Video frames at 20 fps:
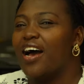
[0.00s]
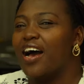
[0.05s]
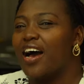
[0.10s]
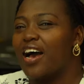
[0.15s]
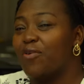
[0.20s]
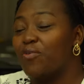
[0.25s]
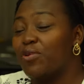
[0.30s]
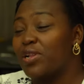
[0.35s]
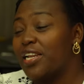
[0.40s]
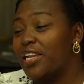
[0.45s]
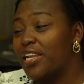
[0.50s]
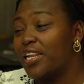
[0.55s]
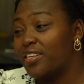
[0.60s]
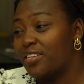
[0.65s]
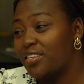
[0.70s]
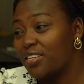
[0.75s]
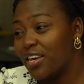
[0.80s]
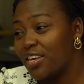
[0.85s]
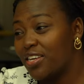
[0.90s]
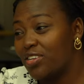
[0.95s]
I will
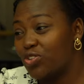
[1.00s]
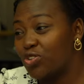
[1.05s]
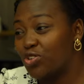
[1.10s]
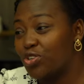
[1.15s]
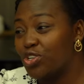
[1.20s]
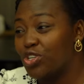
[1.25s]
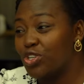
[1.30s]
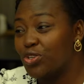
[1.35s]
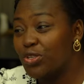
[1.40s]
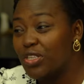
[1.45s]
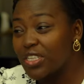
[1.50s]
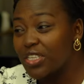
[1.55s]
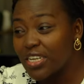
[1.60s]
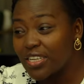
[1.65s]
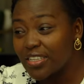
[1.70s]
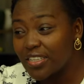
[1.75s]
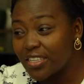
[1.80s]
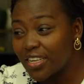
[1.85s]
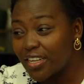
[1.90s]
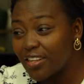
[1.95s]
let her introduce
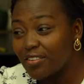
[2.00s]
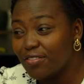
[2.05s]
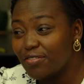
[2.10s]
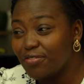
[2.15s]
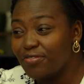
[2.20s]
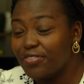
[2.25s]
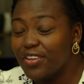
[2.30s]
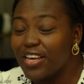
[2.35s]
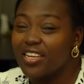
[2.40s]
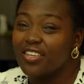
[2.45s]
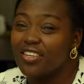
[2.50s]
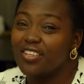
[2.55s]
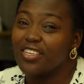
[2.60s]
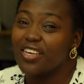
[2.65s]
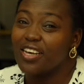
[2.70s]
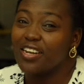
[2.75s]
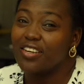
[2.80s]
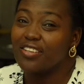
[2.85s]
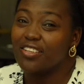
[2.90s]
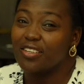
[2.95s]
herself and
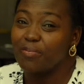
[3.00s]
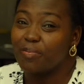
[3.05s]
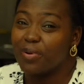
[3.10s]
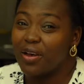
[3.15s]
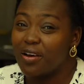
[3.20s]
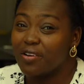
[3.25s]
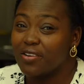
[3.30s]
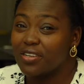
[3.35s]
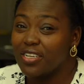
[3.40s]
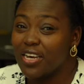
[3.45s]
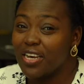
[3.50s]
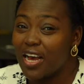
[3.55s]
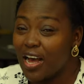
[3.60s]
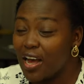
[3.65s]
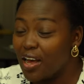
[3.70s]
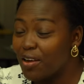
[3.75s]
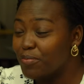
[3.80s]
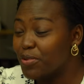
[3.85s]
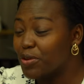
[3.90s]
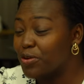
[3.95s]
tell us about
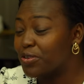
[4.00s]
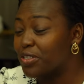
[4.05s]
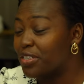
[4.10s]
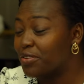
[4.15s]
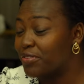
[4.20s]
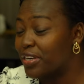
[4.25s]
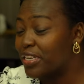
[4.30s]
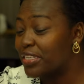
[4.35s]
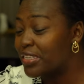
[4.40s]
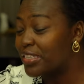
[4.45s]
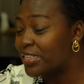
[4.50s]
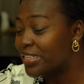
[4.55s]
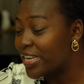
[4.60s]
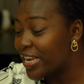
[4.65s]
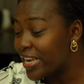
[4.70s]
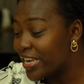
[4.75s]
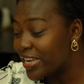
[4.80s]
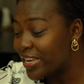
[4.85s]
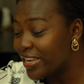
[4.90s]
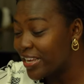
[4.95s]
her, because if I
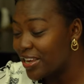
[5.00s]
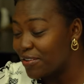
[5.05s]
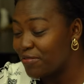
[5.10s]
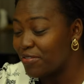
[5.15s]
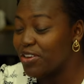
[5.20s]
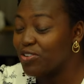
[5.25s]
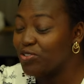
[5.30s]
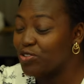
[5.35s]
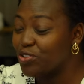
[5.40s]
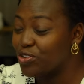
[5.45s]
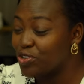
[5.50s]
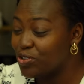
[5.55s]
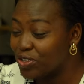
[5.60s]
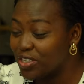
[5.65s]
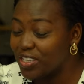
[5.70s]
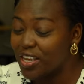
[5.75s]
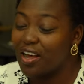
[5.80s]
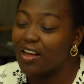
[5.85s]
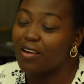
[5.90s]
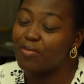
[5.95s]

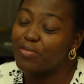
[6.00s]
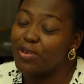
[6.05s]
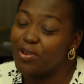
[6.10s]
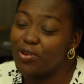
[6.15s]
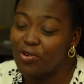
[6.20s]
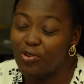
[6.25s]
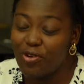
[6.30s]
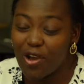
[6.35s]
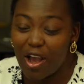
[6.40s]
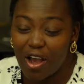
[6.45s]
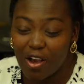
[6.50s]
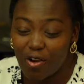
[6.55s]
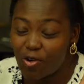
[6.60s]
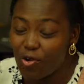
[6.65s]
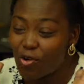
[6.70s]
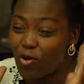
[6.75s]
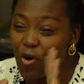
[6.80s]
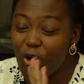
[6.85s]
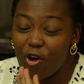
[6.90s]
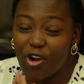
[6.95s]
introduce her, I'll
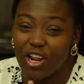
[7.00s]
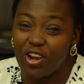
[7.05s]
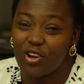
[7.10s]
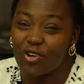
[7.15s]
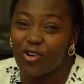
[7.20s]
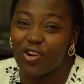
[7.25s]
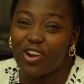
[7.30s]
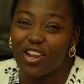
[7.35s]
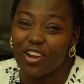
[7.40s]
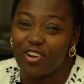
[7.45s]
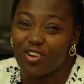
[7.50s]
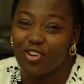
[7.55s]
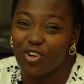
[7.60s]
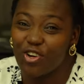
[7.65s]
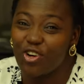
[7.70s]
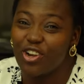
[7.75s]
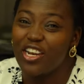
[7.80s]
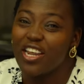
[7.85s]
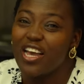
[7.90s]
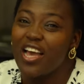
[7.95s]
go on and
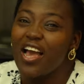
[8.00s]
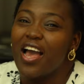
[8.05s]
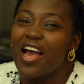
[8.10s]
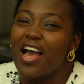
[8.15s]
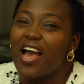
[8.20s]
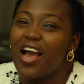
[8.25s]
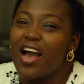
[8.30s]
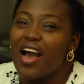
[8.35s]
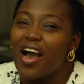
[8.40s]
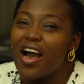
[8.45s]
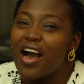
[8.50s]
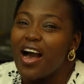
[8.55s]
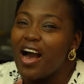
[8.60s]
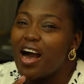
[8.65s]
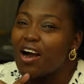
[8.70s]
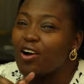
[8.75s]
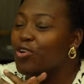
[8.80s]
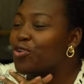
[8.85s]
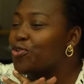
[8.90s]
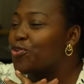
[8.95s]
on,
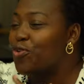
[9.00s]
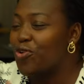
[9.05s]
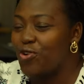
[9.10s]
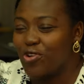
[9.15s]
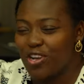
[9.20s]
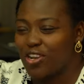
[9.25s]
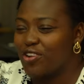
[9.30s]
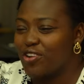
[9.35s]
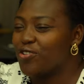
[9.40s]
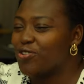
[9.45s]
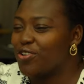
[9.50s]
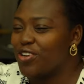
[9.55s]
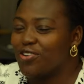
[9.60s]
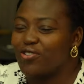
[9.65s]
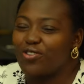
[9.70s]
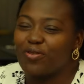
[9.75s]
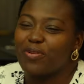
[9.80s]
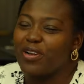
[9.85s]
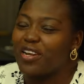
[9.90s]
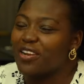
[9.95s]

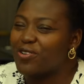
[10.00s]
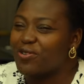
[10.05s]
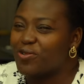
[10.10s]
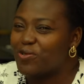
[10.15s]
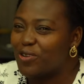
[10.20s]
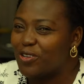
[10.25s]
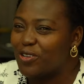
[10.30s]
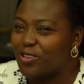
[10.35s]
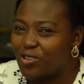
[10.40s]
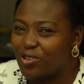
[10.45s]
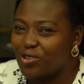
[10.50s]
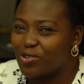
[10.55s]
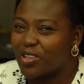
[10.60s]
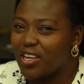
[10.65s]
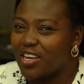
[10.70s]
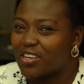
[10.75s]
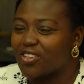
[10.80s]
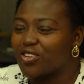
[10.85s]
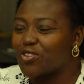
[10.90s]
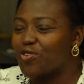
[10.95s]
but I don't want to do
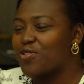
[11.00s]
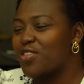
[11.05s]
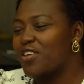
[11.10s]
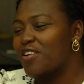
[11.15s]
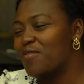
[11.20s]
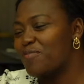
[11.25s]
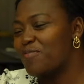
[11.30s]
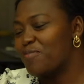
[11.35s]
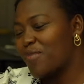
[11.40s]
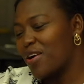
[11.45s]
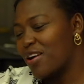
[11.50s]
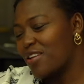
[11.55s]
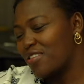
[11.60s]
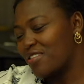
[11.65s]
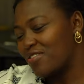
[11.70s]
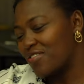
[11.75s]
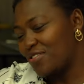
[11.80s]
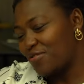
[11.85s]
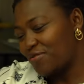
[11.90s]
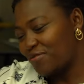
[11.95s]
that. So without
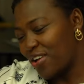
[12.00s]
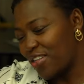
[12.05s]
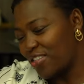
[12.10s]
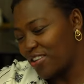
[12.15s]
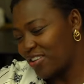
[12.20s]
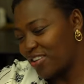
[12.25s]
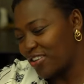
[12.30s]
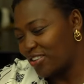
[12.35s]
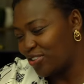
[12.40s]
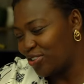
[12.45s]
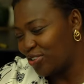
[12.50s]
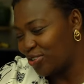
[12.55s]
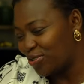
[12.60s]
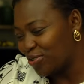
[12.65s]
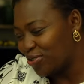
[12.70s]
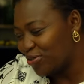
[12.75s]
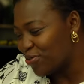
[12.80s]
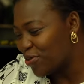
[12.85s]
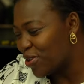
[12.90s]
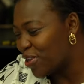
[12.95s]
much further
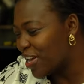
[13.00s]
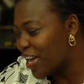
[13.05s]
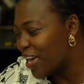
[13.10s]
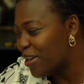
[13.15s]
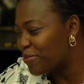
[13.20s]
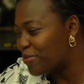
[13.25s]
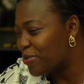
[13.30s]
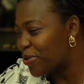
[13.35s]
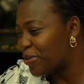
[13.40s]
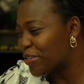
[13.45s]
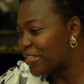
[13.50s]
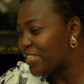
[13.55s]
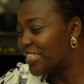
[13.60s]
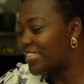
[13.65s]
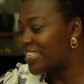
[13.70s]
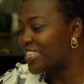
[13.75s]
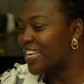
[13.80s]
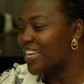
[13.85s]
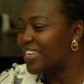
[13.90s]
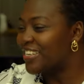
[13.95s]
ado, welcome on
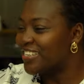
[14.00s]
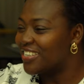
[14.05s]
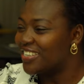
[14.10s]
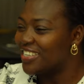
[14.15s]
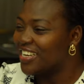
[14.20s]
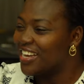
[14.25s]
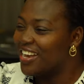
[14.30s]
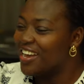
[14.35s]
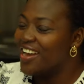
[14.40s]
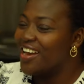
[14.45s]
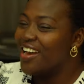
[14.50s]
set